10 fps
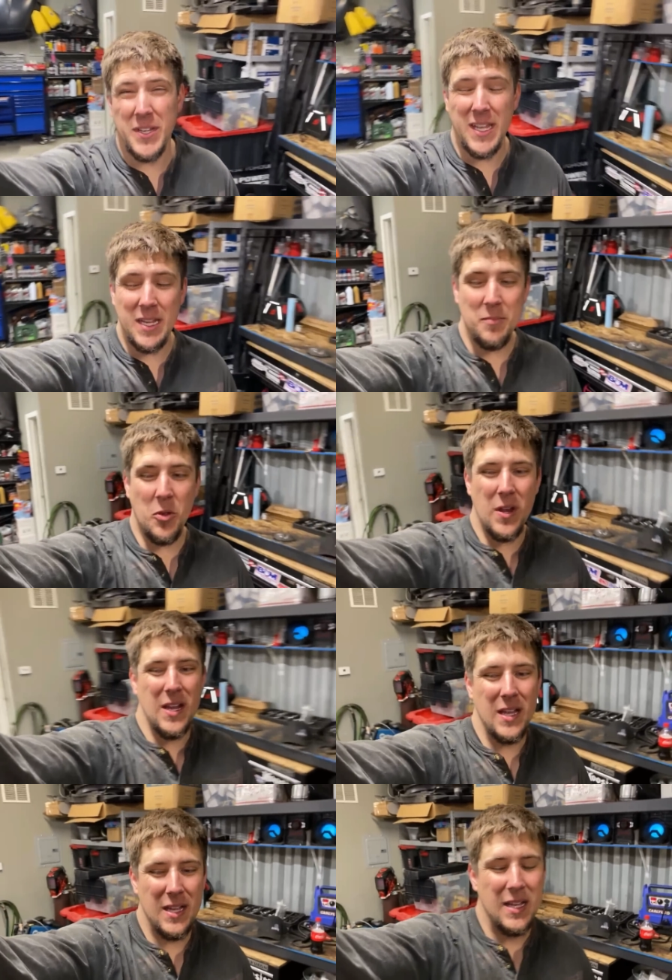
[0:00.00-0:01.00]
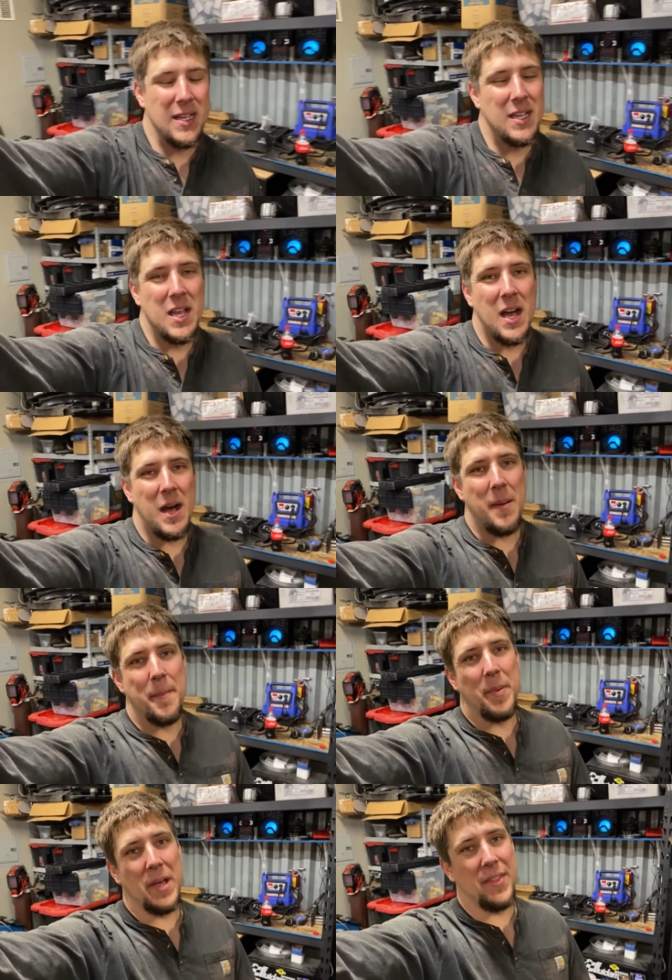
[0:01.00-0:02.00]
it anymore
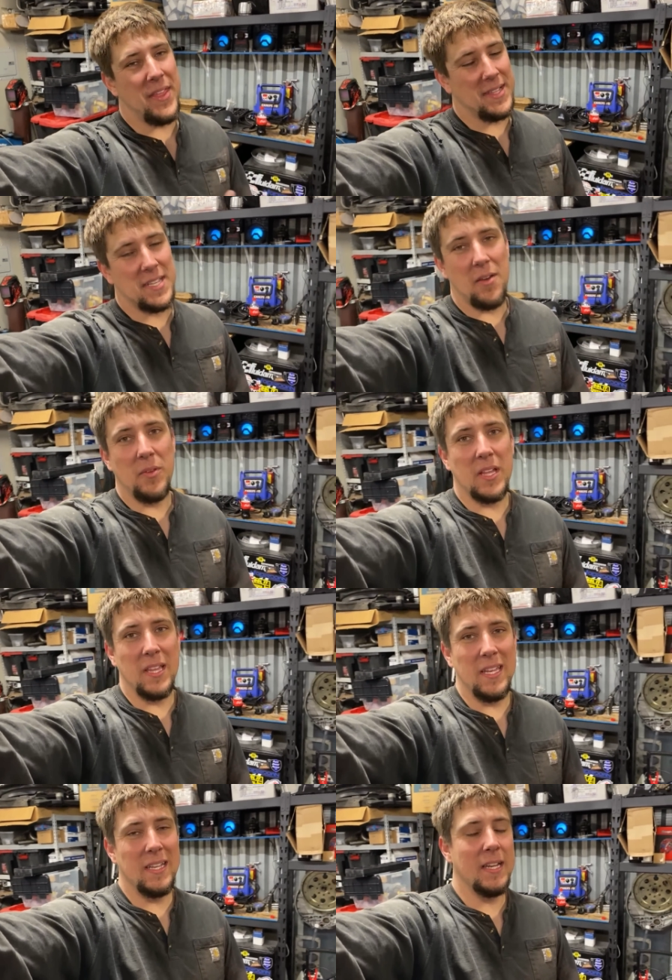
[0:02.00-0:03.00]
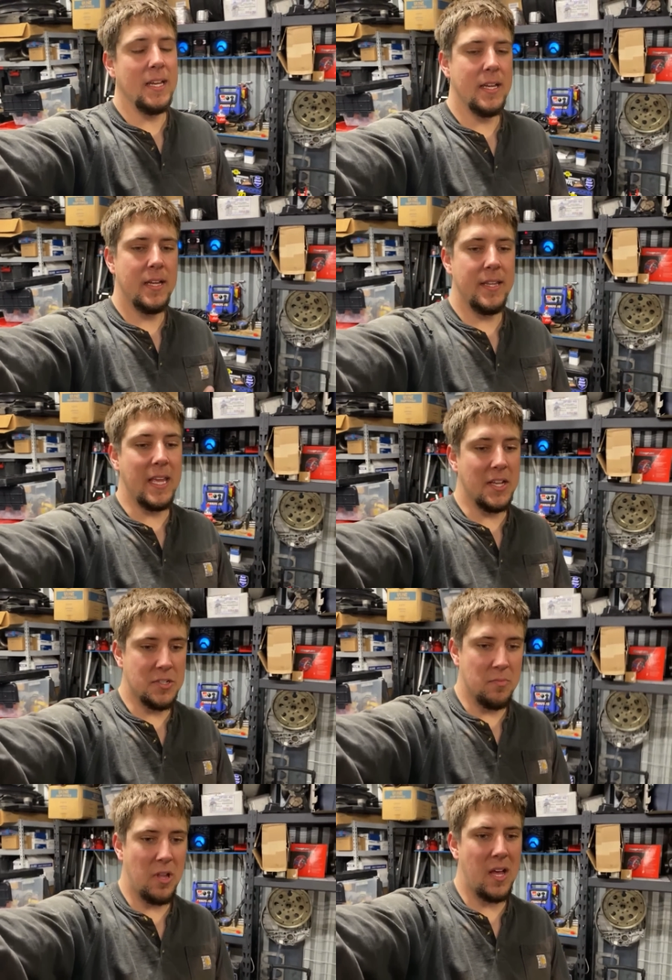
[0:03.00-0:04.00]
um but that's how we clean the
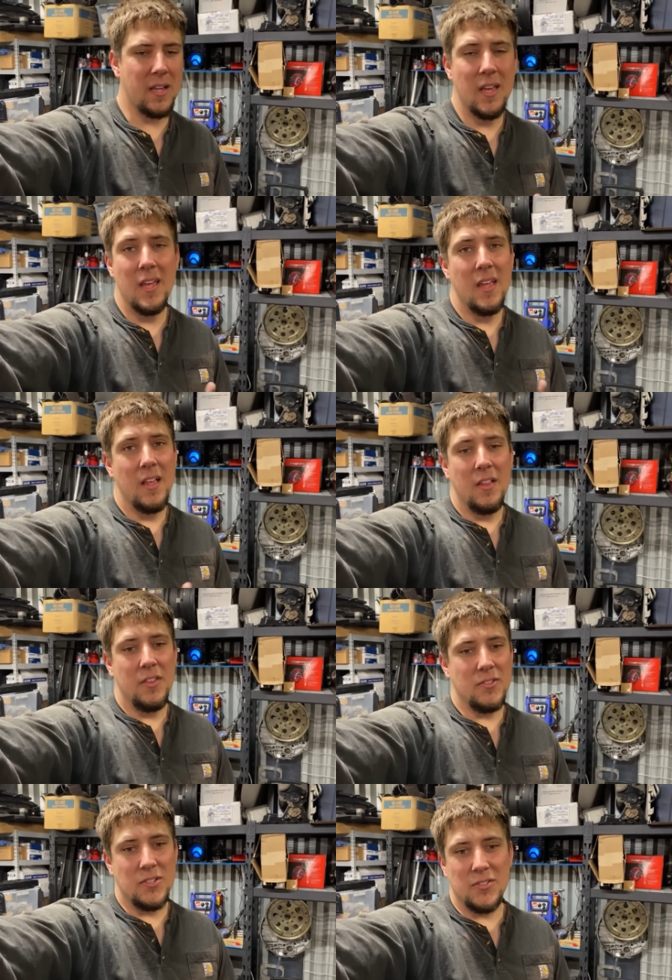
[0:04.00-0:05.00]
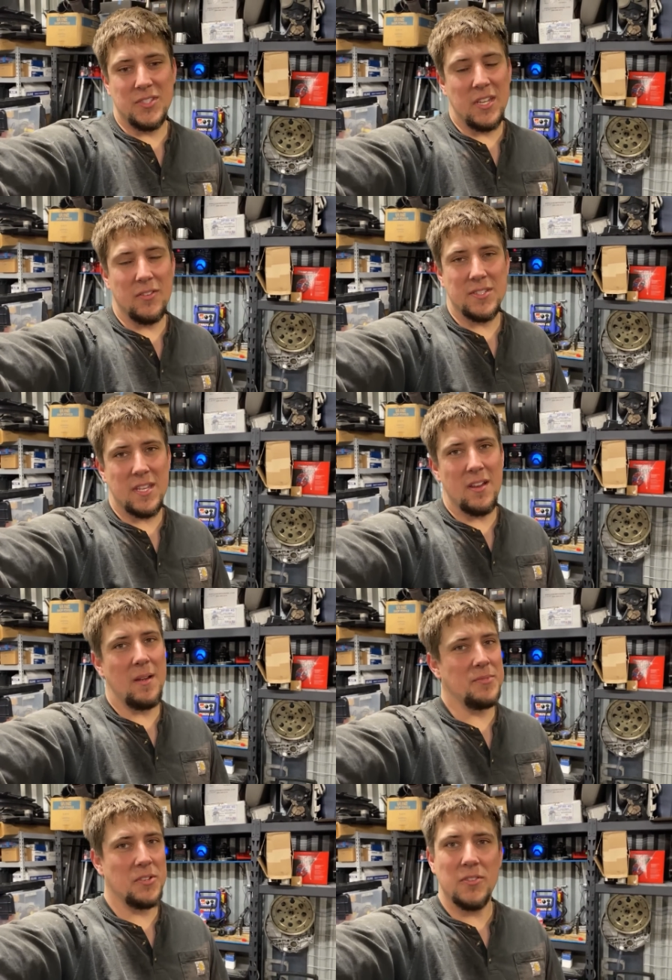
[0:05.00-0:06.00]
engine block there's no secrets there
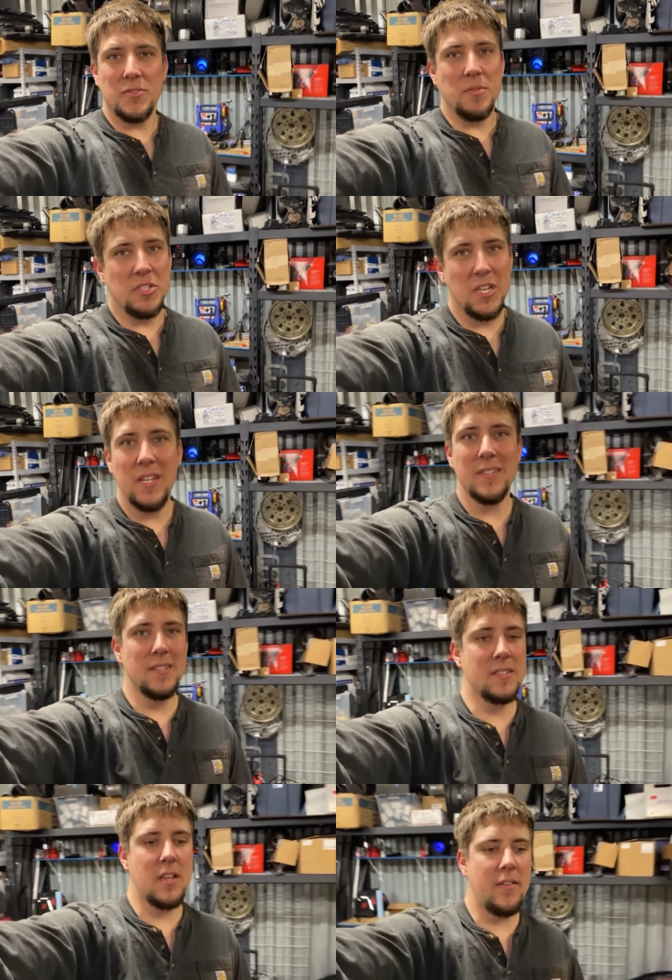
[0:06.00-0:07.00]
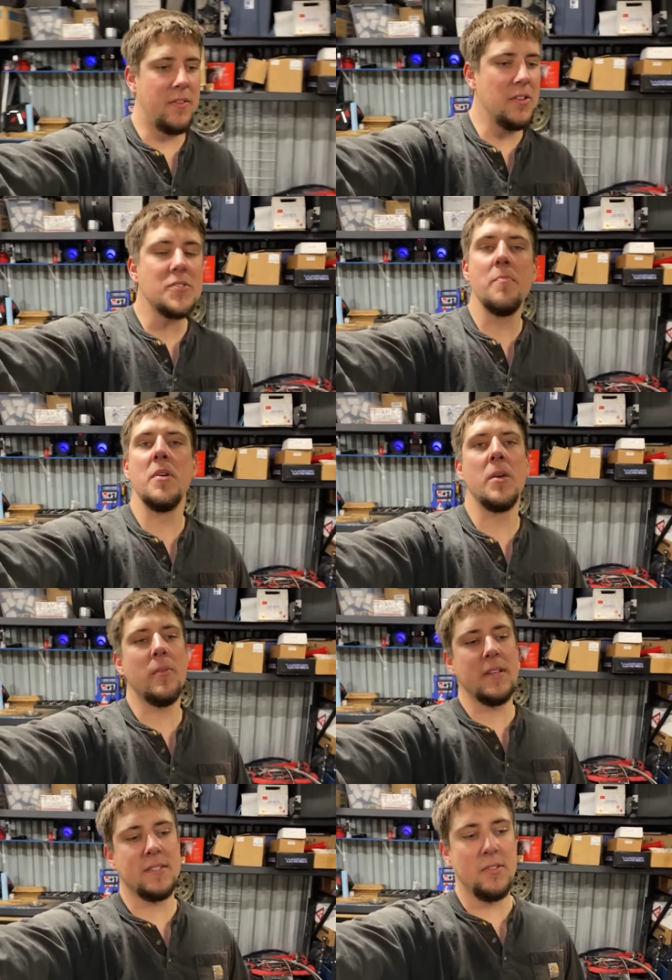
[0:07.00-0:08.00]
i'm sure there's machines and stuff and there's a million
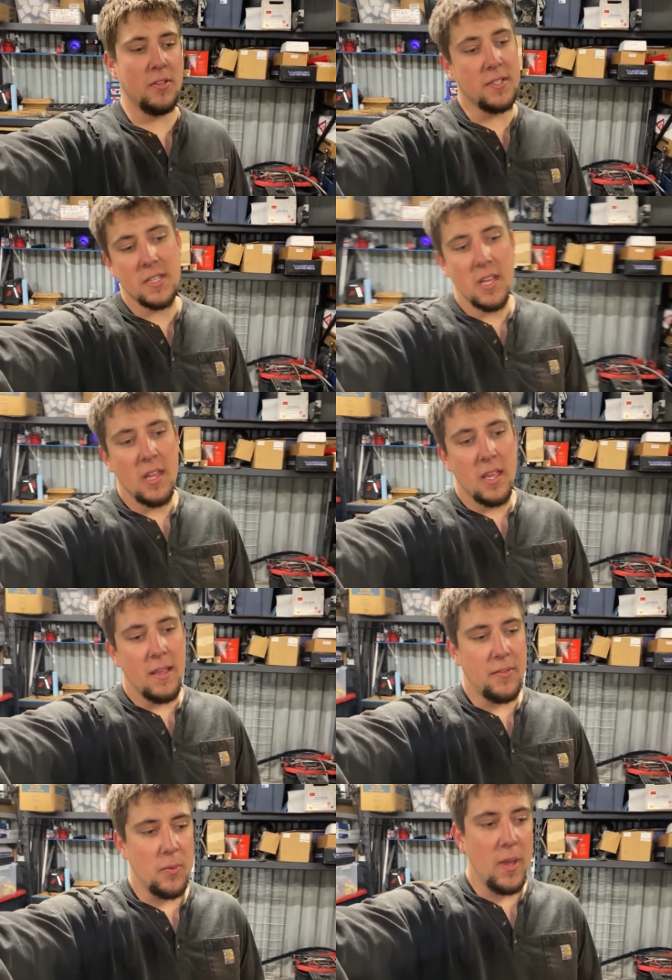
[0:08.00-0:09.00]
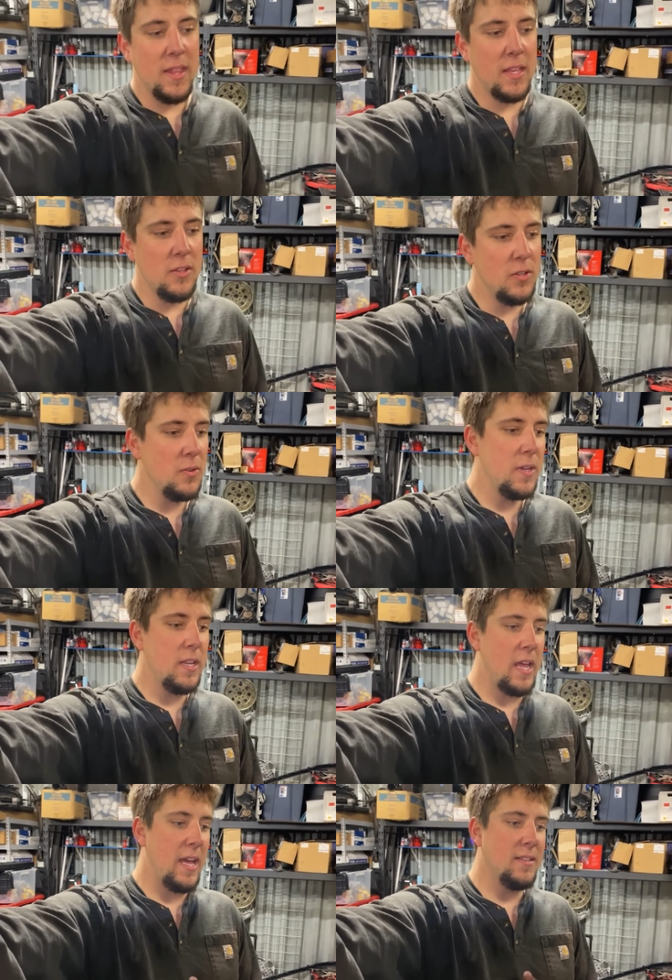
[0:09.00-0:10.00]
ways to do this if the way that you do
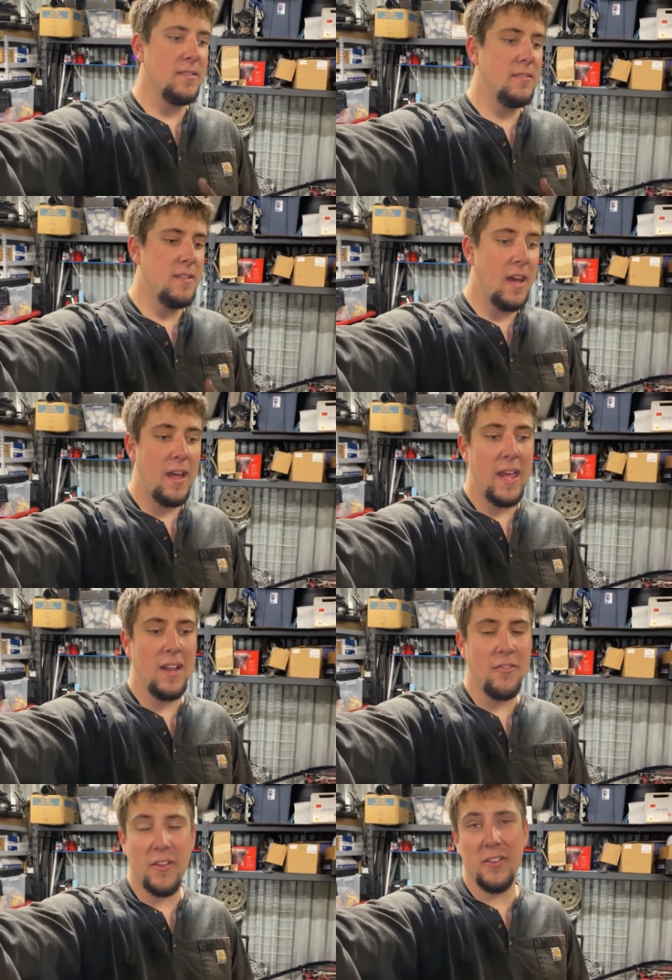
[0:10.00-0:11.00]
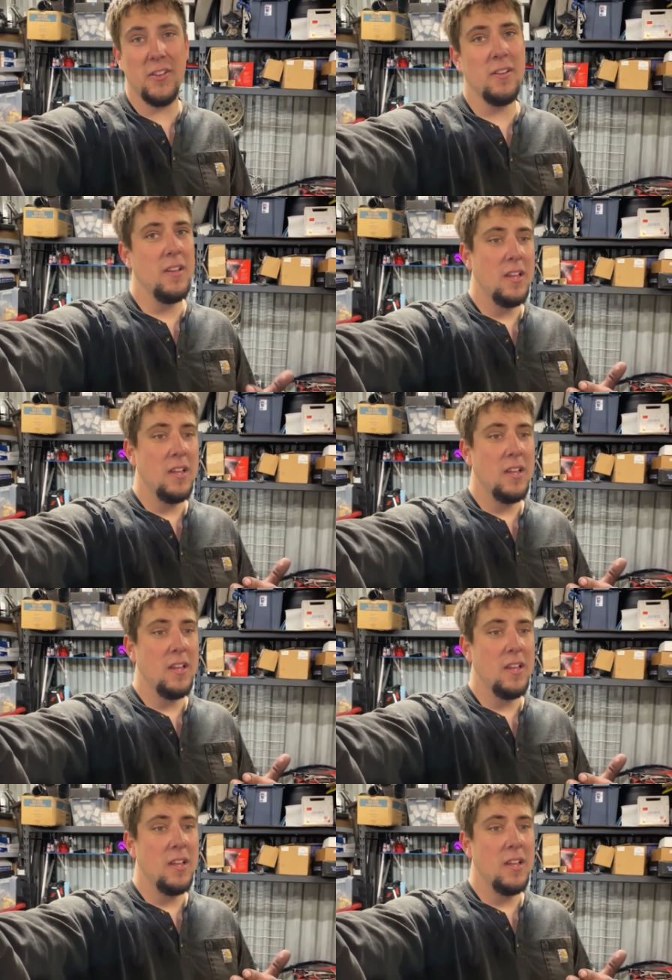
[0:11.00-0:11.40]
it has not had a failure